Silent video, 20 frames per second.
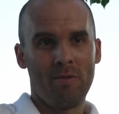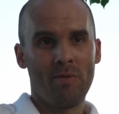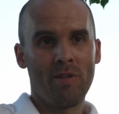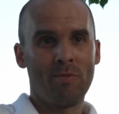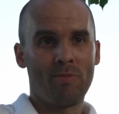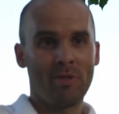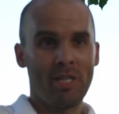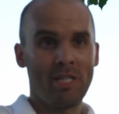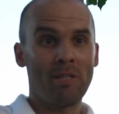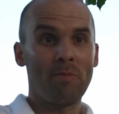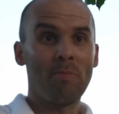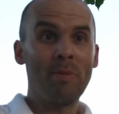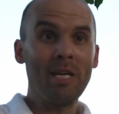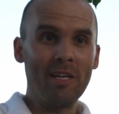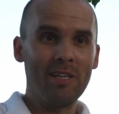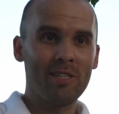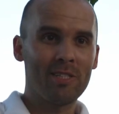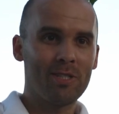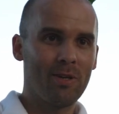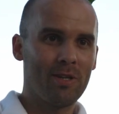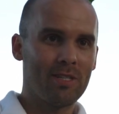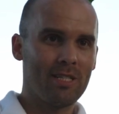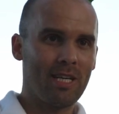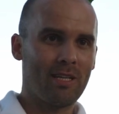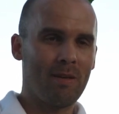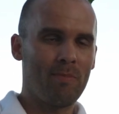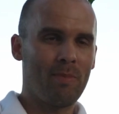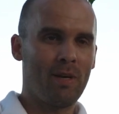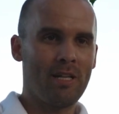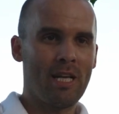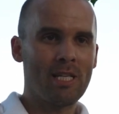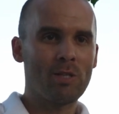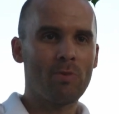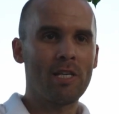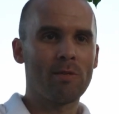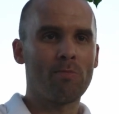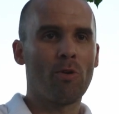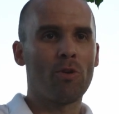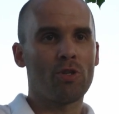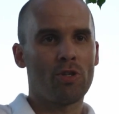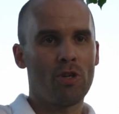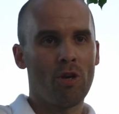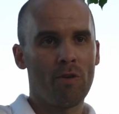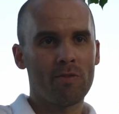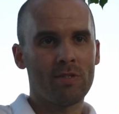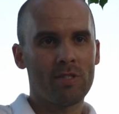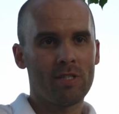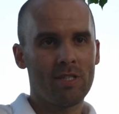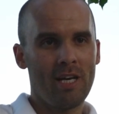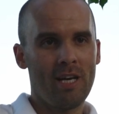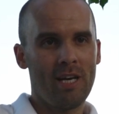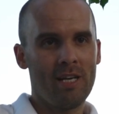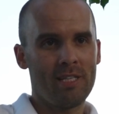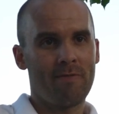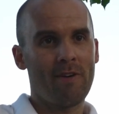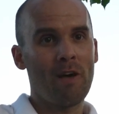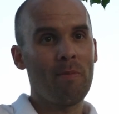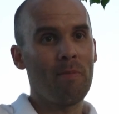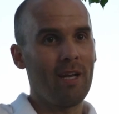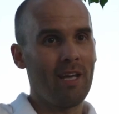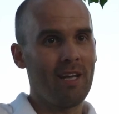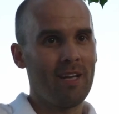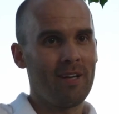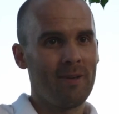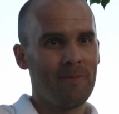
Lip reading: represented me, so it's like that's why it's Molchanovs as a family.